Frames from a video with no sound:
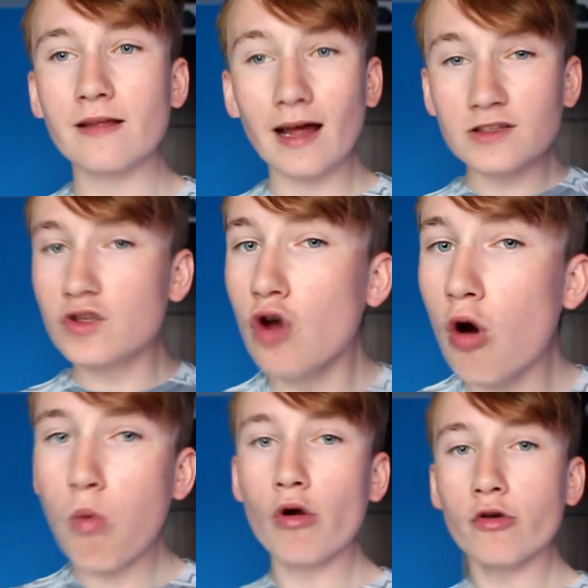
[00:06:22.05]
That's
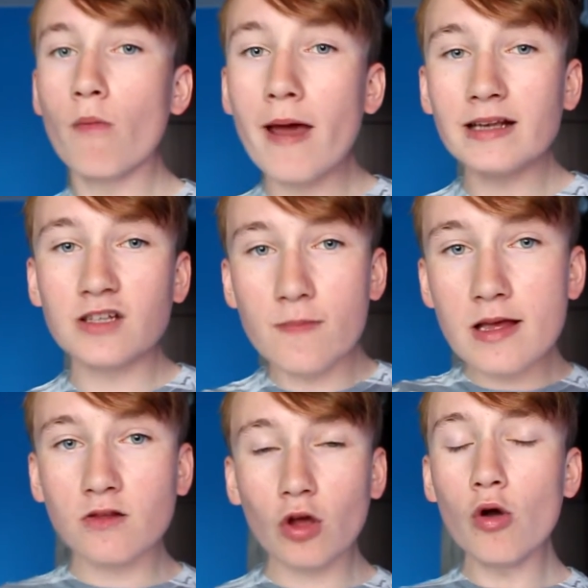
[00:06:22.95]
not what you're meant to be
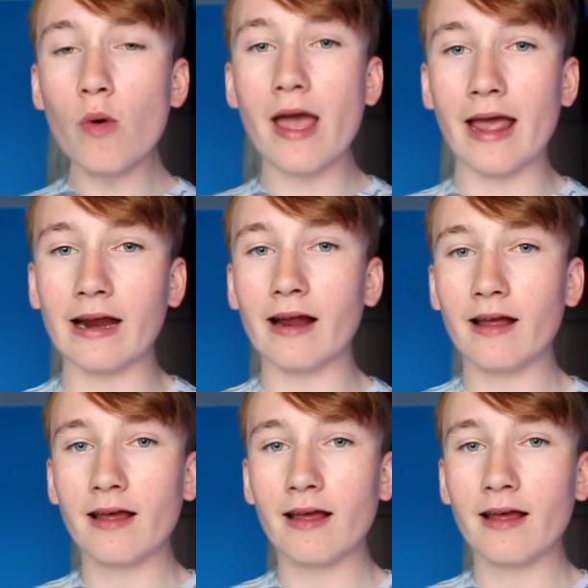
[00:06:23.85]
doing.